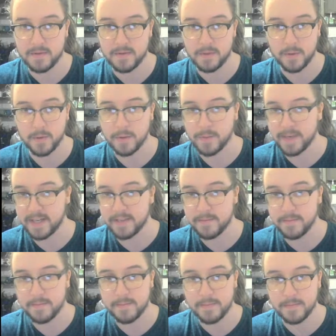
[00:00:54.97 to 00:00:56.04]
Or we could
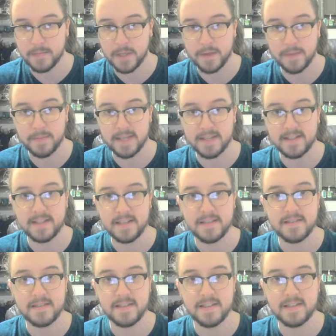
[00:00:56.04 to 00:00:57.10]
go up like
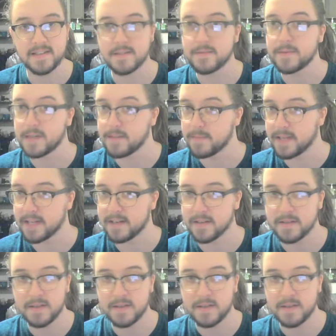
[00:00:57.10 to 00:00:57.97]
this. It doesn't really matter.